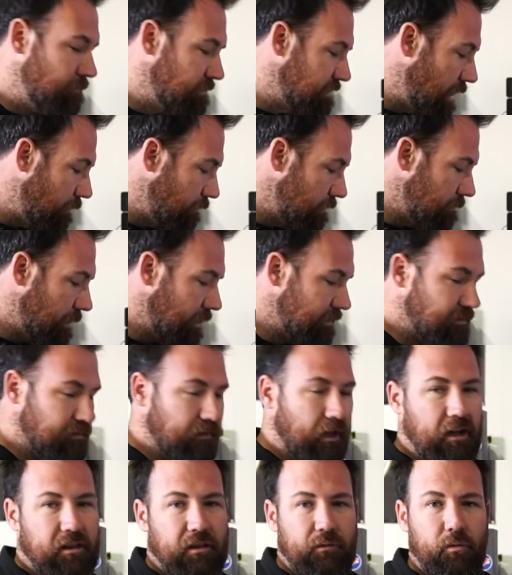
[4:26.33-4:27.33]
so we most
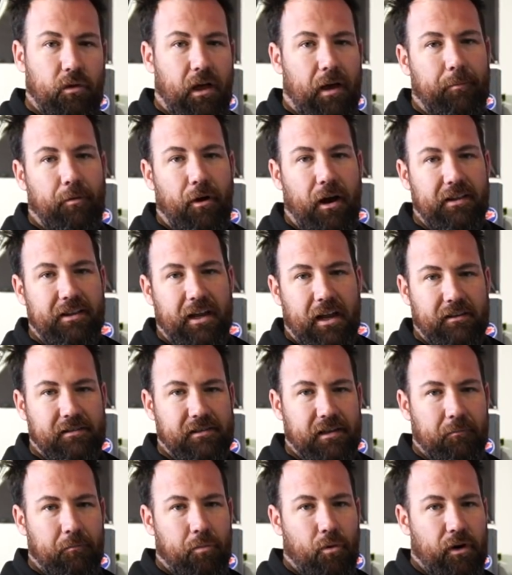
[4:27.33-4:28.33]
likely will upgrade that at
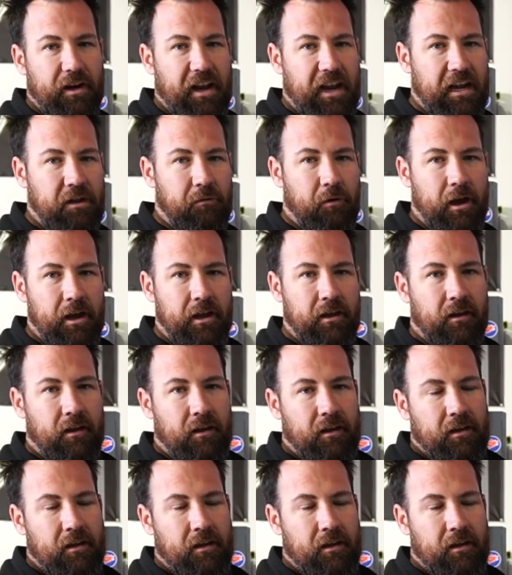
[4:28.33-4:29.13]
some point anyway.